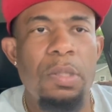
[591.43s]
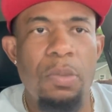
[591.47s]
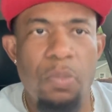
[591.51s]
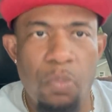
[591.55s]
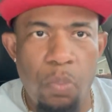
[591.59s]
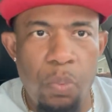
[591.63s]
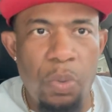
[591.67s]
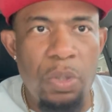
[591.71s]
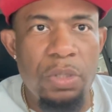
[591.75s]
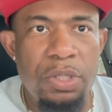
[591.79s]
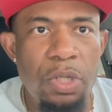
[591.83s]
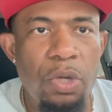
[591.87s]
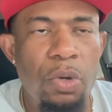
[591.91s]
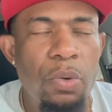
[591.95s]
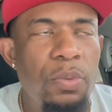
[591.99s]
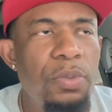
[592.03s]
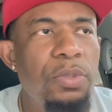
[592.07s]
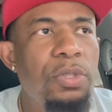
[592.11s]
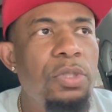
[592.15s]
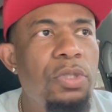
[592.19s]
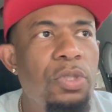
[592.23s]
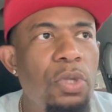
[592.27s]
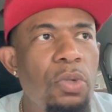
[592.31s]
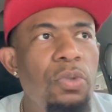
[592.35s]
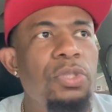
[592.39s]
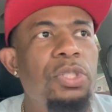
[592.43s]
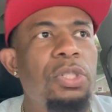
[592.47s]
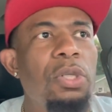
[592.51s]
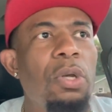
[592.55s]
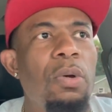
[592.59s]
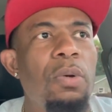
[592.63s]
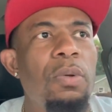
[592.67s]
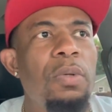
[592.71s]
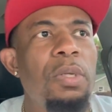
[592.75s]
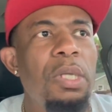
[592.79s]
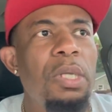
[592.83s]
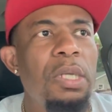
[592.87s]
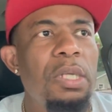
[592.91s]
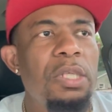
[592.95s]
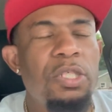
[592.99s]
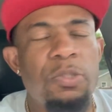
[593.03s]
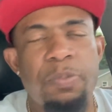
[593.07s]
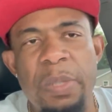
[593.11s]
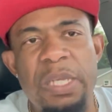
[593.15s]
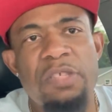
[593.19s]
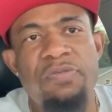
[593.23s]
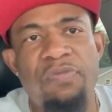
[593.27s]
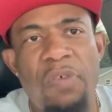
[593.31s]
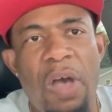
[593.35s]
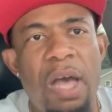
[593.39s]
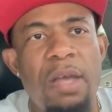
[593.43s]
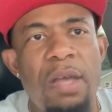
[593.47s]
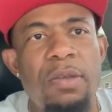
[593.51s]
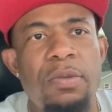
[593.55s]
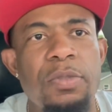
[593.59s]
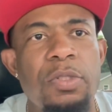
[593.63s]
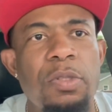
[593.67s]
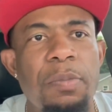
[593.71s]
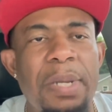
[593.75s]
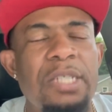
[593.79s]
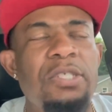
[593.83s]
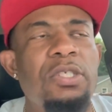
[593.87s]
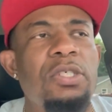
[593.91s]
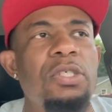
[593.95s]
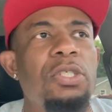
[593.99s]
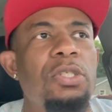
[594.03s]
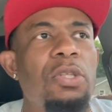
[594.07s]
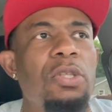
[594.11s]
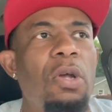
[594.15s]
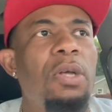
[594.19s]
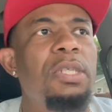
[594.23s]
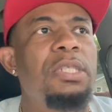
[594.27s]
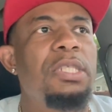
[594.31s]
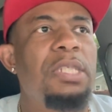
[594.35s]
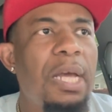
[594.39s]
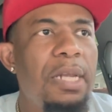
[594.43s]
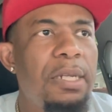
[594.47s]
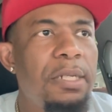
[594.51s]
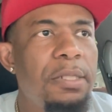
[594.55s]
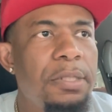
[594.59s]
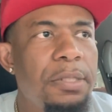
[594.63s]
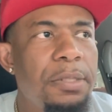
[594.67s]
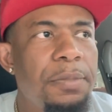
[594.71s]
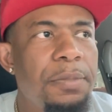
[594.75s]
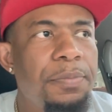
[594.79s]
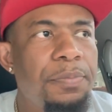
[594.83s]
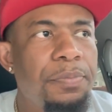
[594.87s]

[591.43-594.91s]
will do so, speaks volumes about your star status.